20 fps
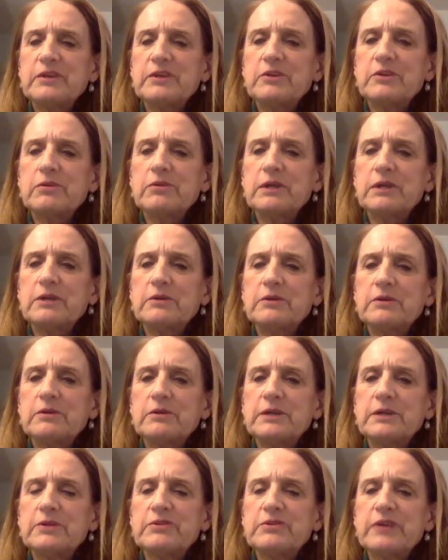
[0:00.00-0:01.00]
and critical
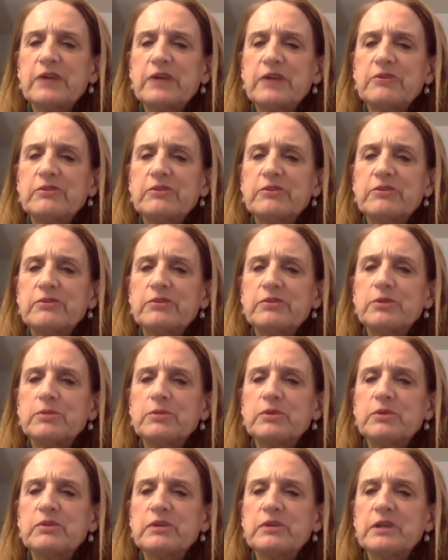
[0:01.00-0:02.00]
intersections of
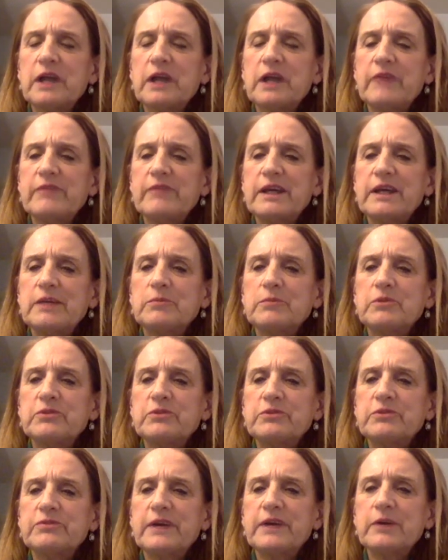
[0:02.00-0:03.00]
humans and live animals
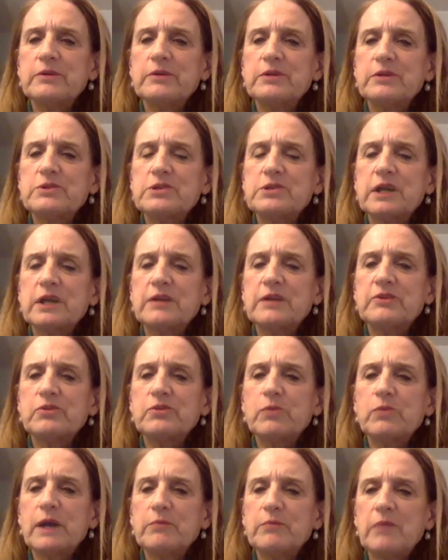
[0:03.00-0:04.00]
are found in China's
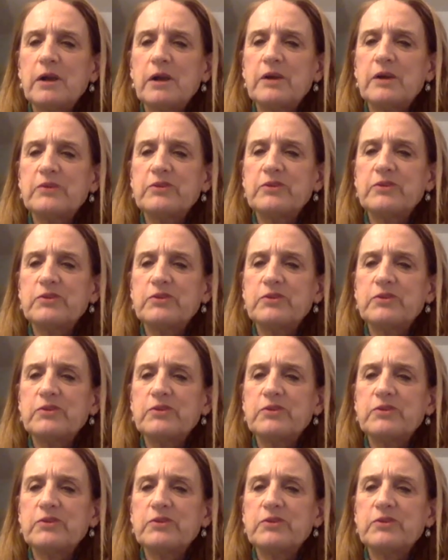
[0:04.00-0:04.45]
wet markets,